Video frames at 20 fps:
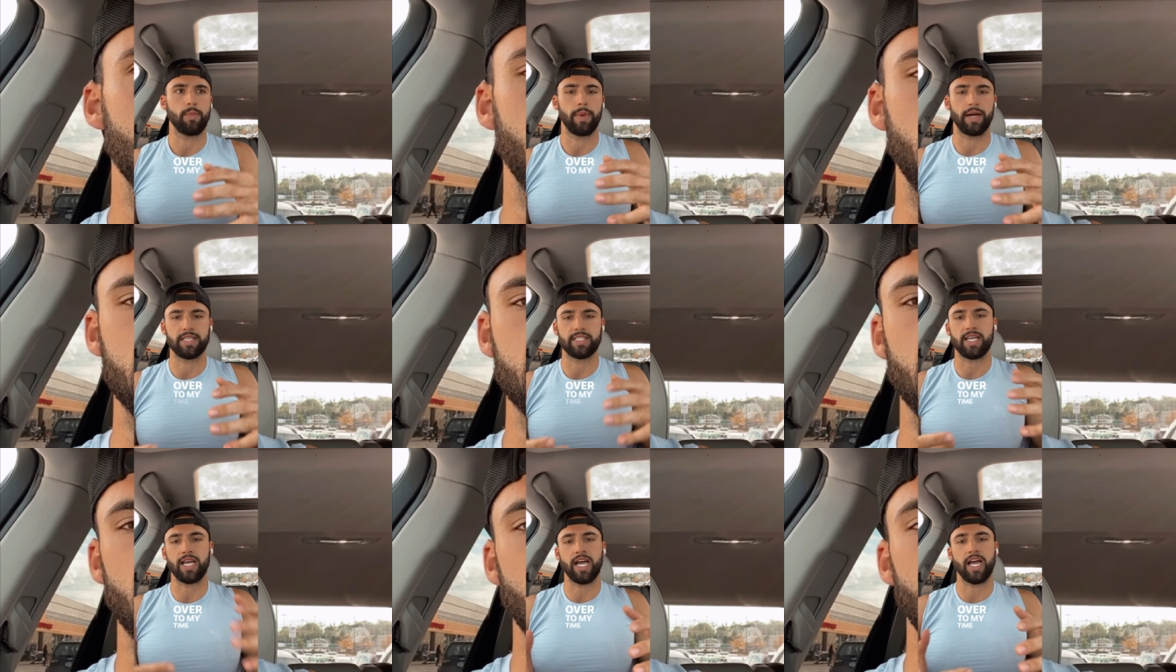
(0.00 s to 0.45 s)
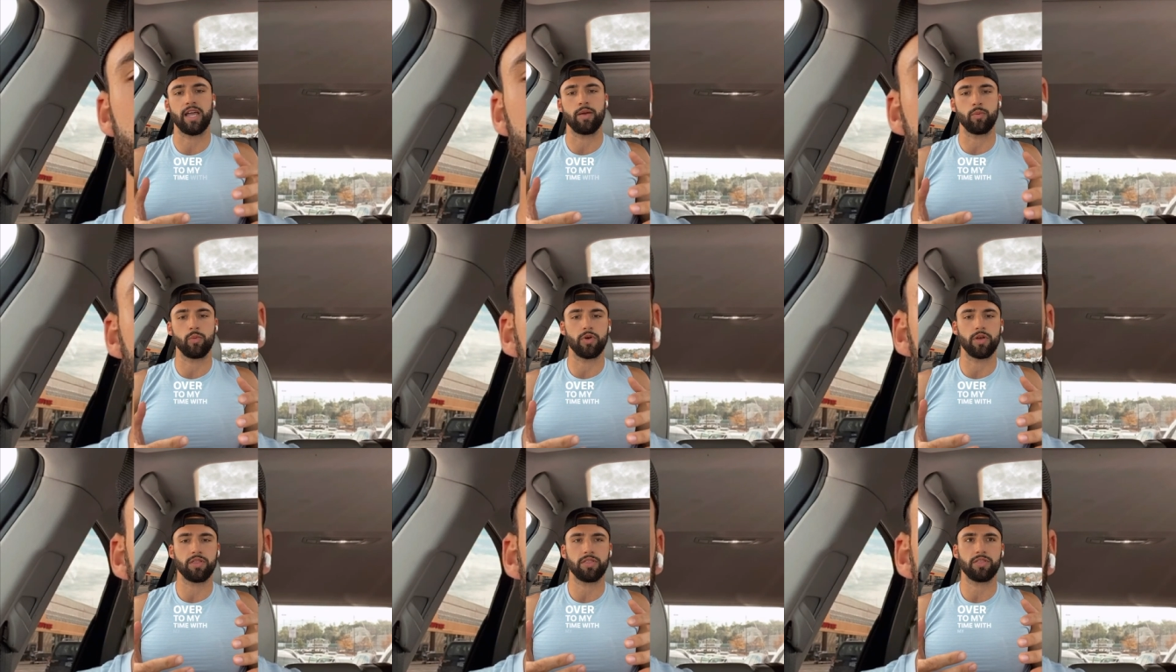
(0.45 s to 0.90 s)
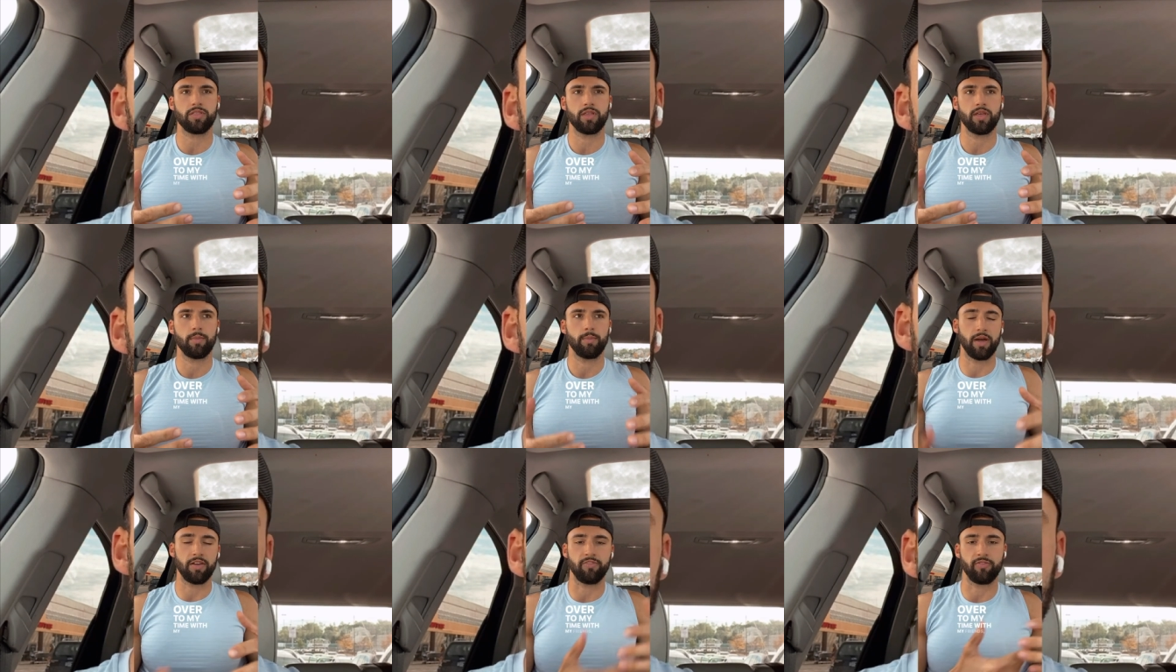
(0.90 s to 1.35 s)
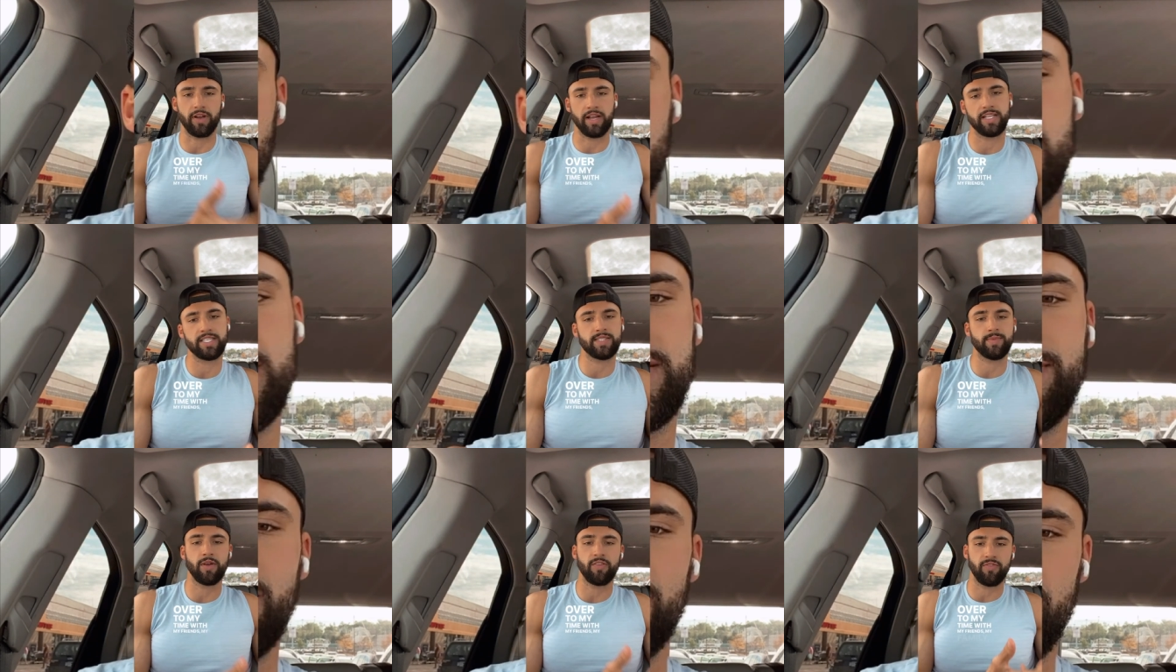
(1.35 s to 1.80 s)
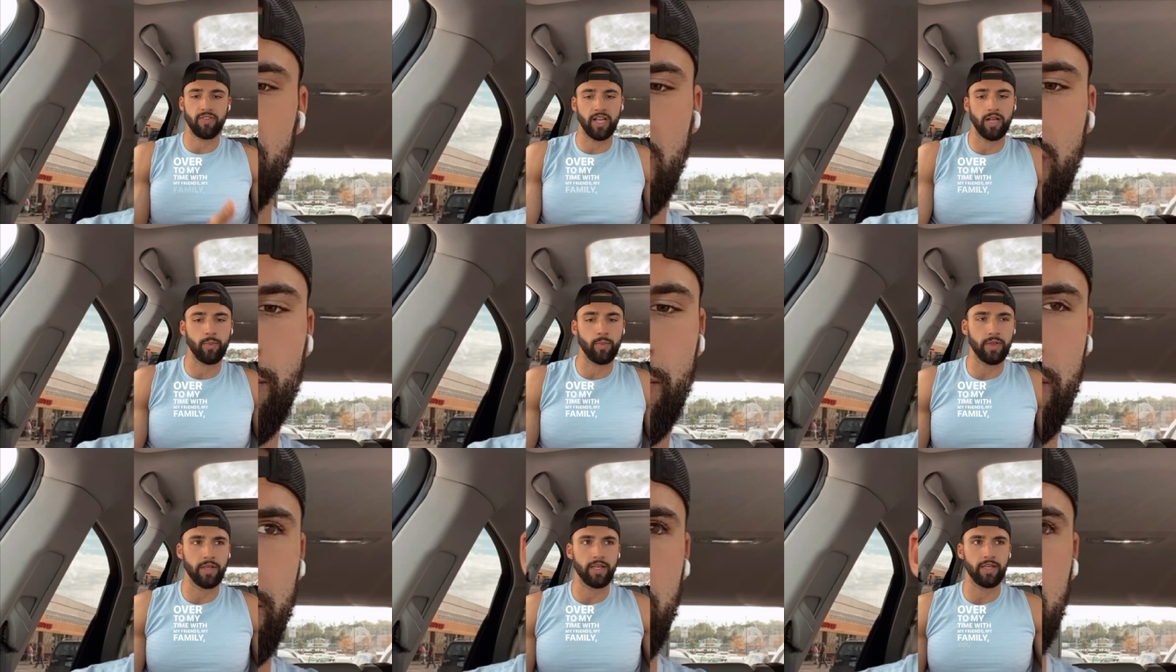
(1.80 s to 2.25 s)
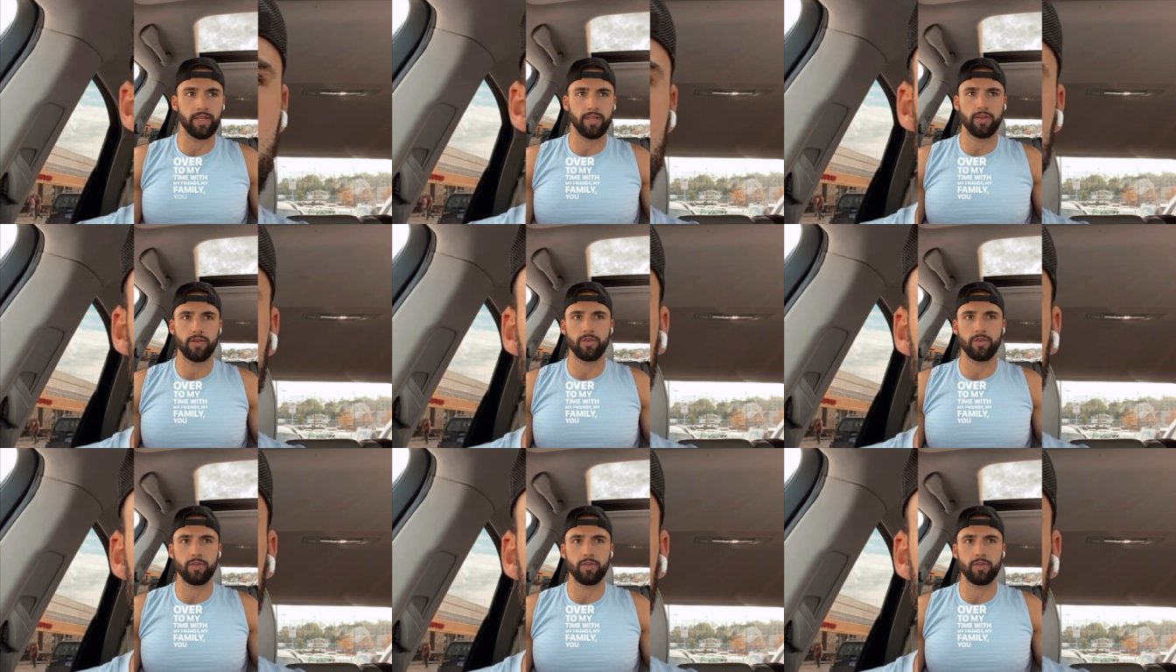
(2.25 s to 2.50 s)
my time with my friends, my family,